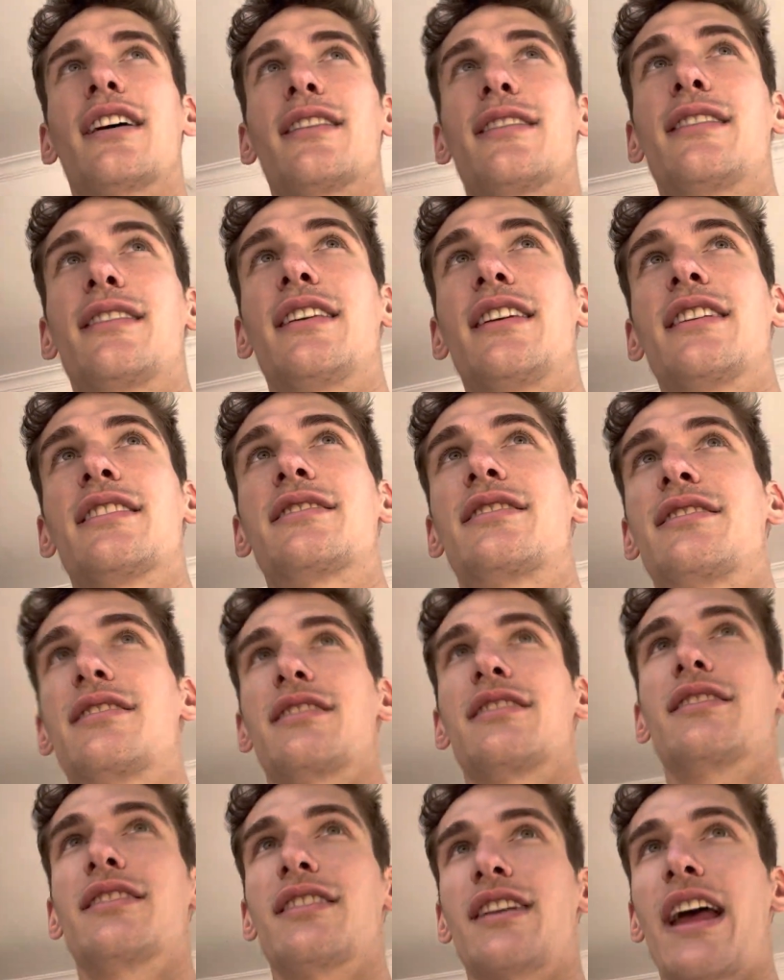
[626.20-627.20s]
This
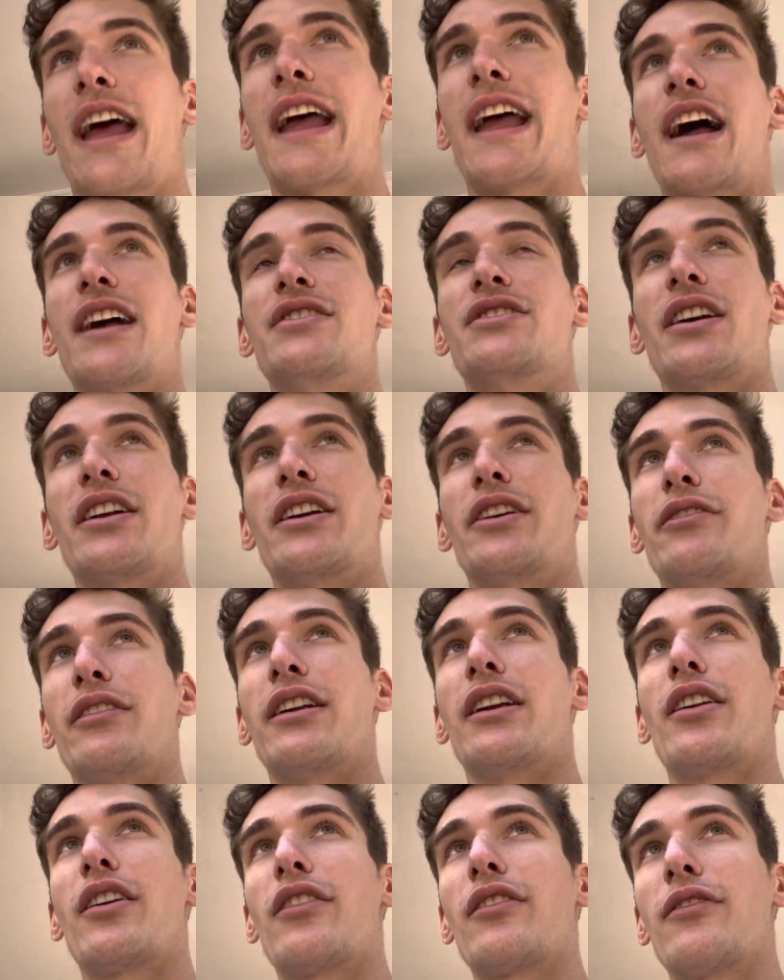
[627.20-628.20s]
AI
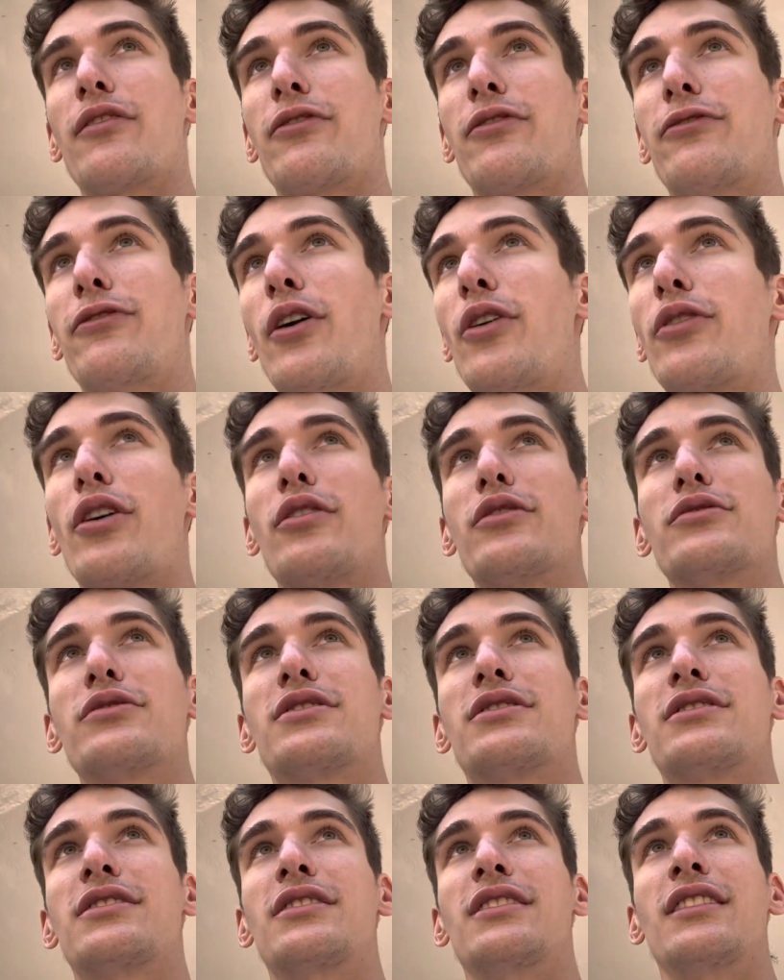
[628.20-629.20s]
generated
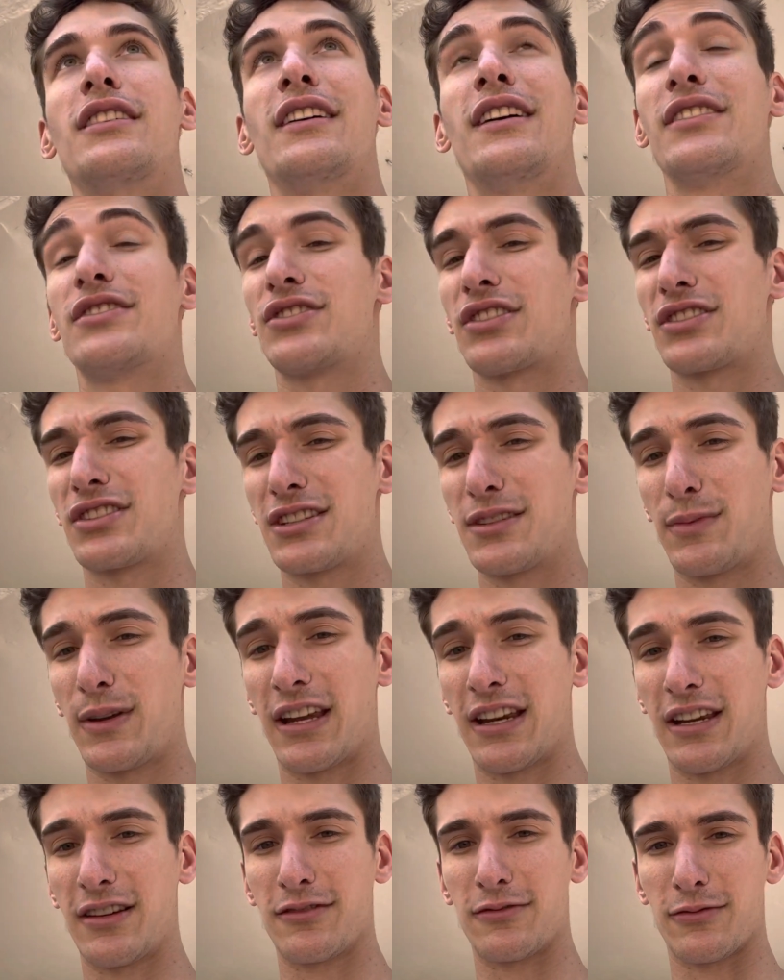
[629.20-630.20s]
photos, just the
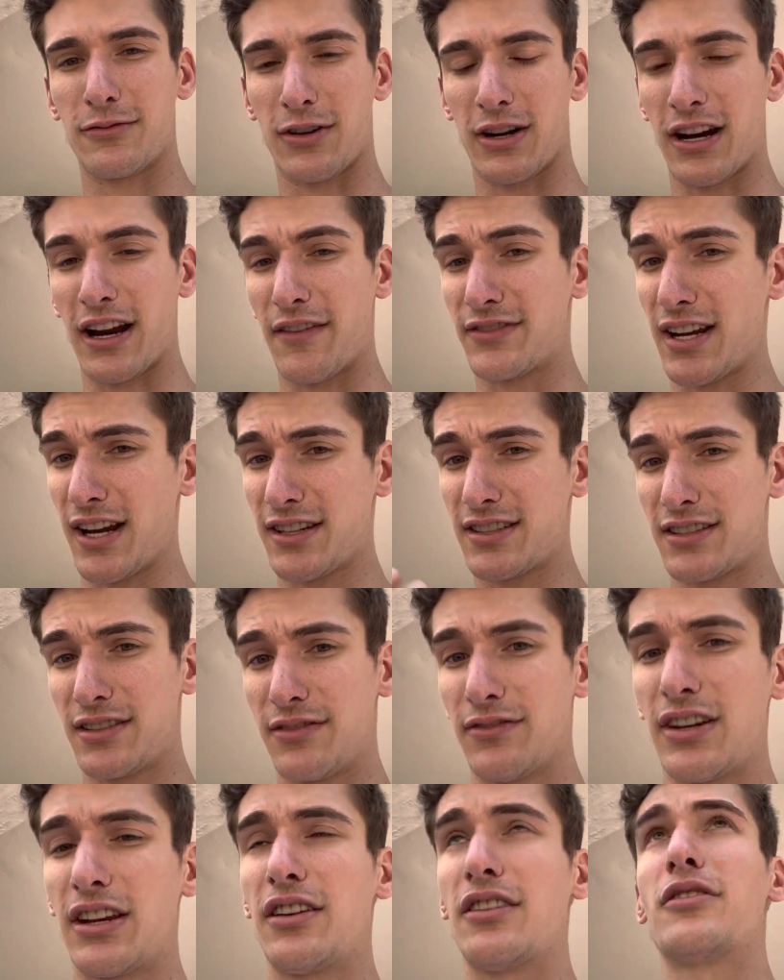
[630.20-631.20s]
beginning. We're going to have text to
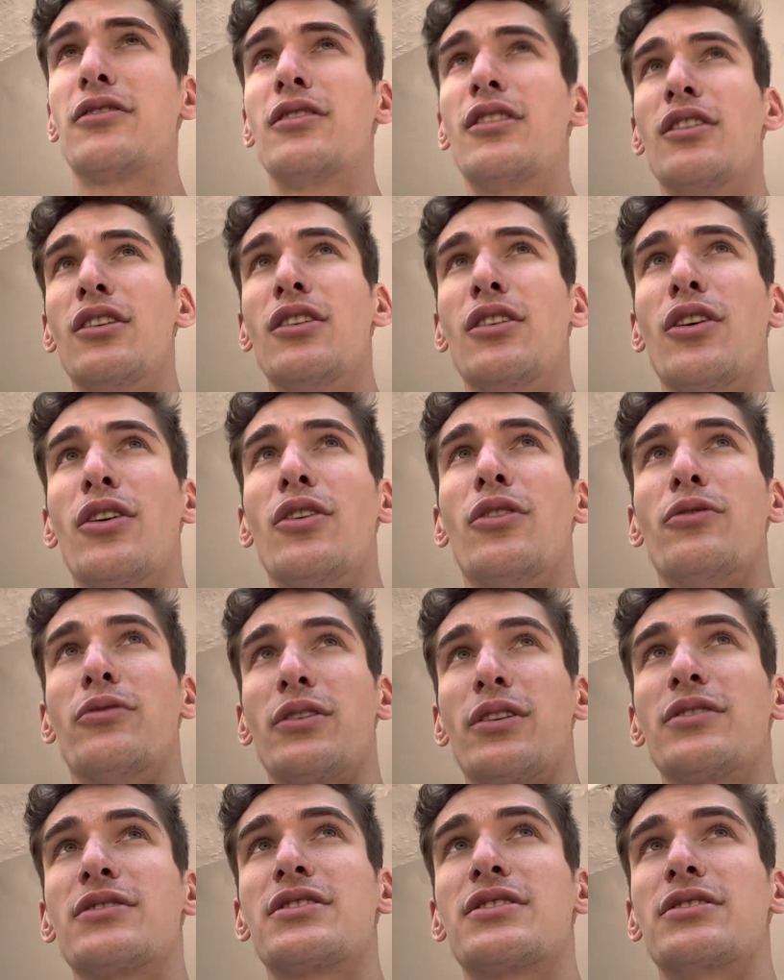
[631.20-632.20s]
video
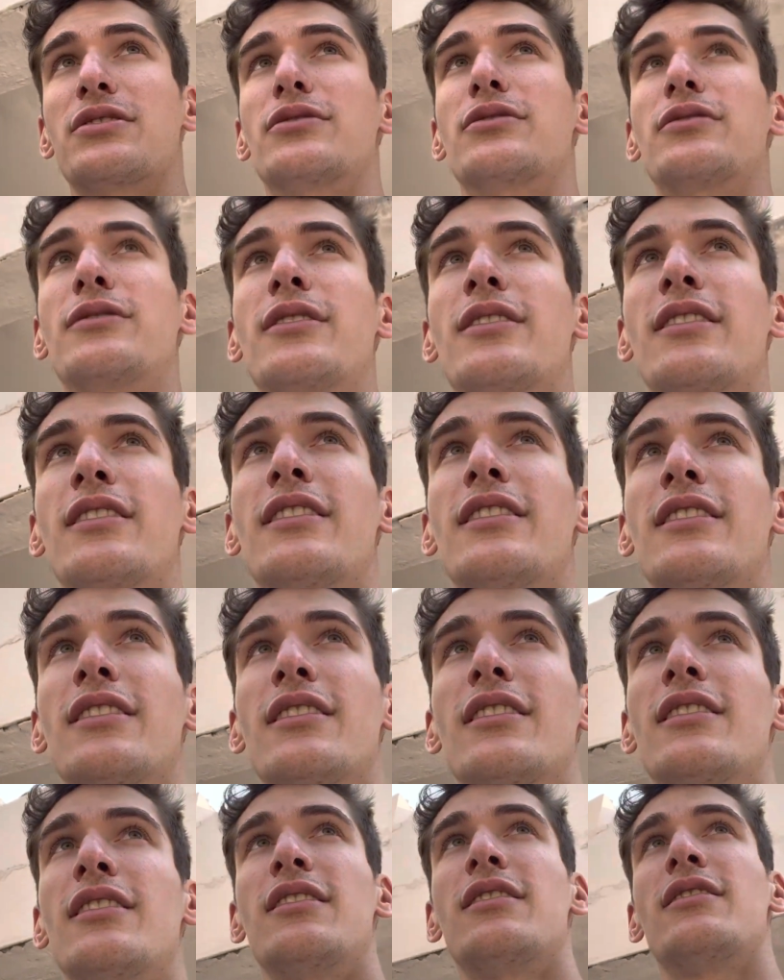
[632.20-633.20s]
real soon.
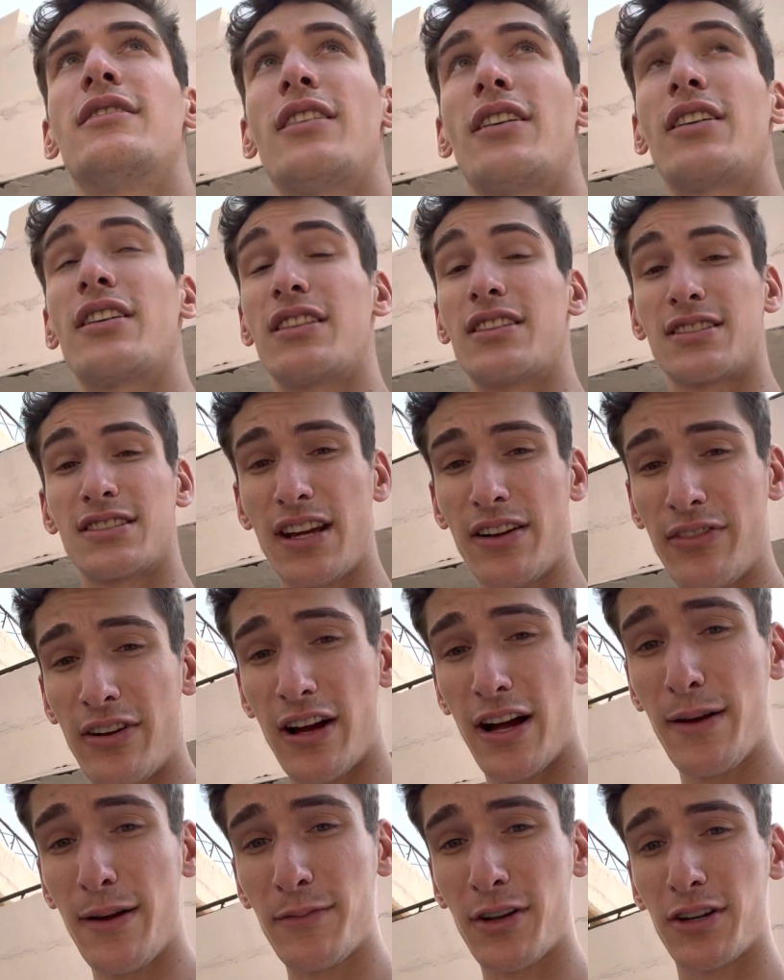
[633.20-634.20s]
A lot of the stuff
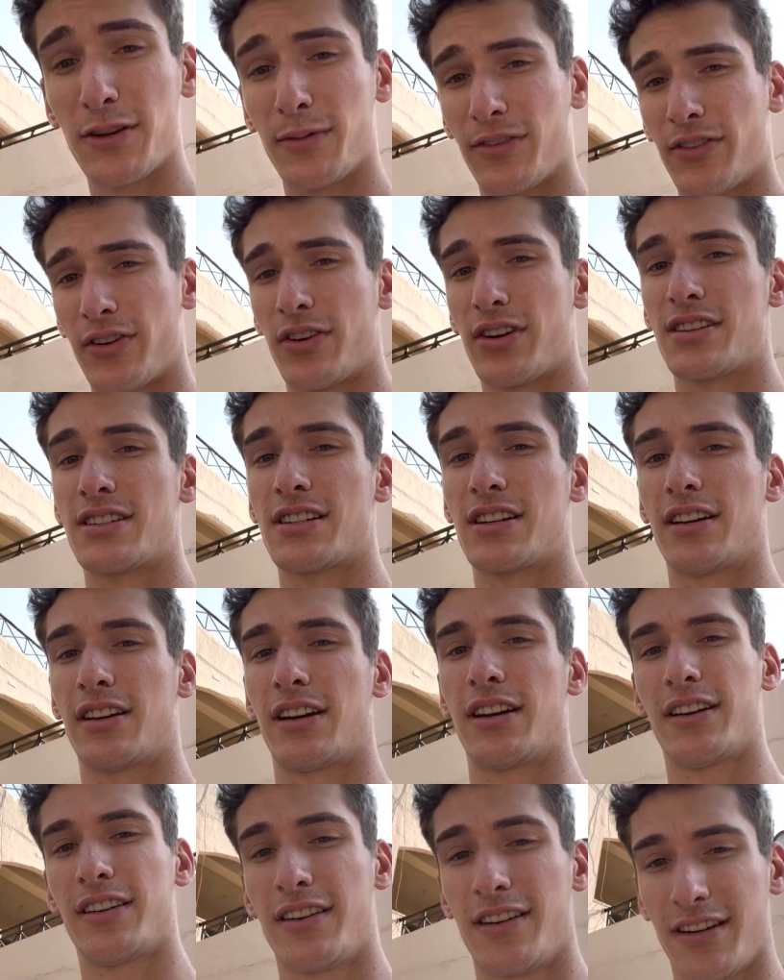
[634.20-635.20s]
I'm going to be focusing on
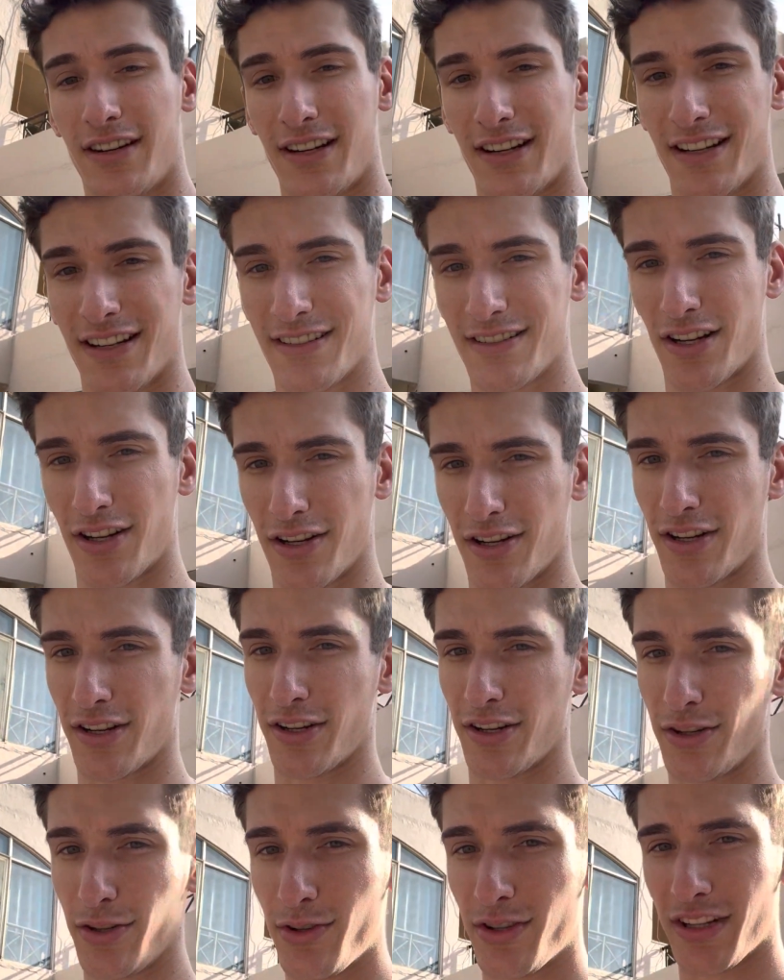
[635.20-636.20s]
here is
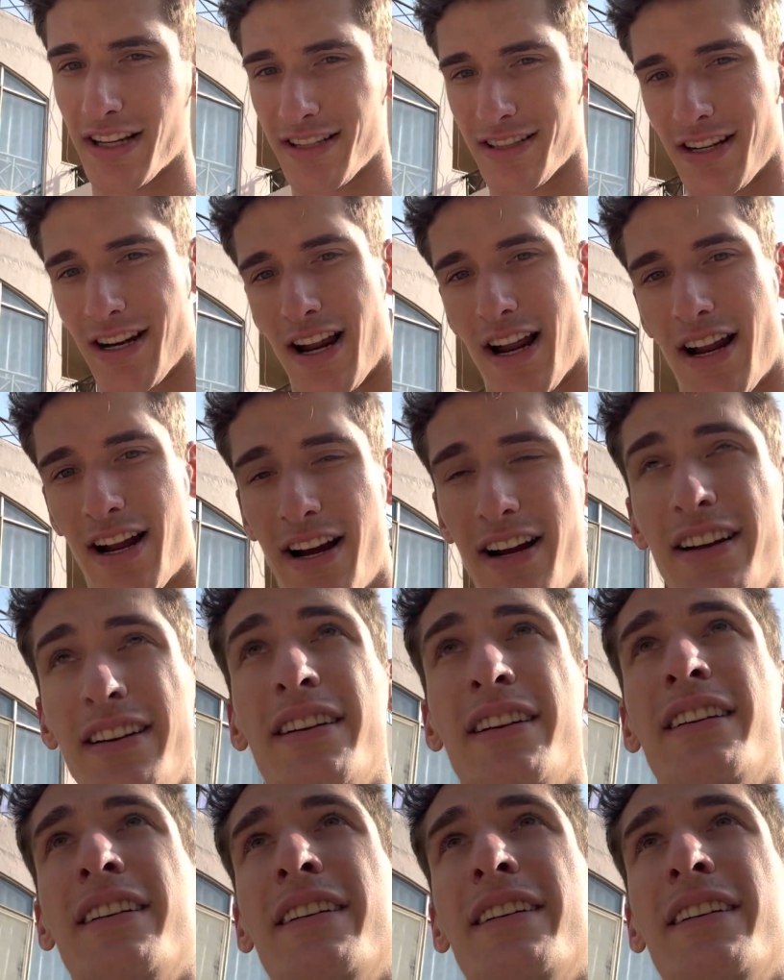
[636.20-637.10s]
on utilizing AI.